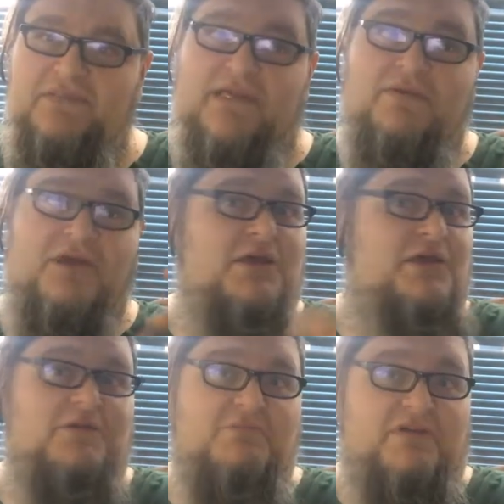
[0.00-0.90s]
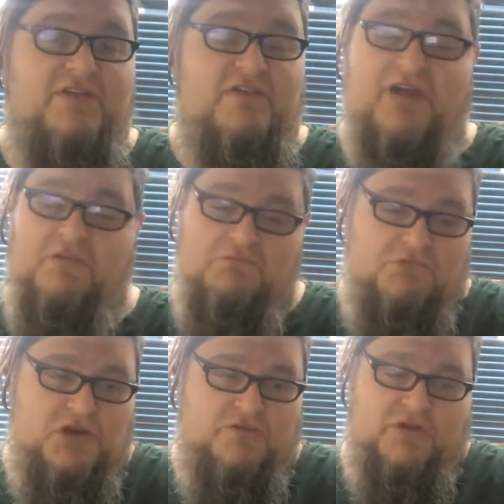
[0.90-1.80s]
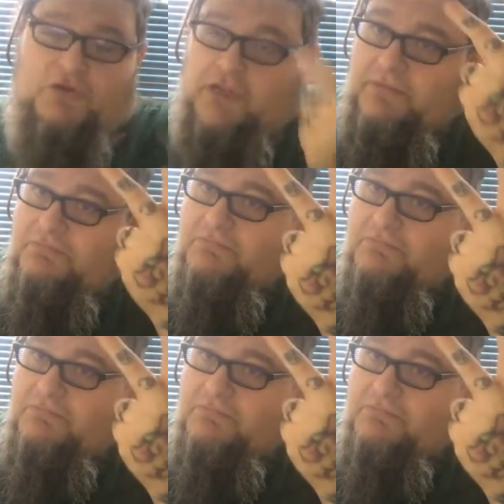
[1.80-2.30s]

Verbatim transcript: He's like my favorite character, Garviel Loken.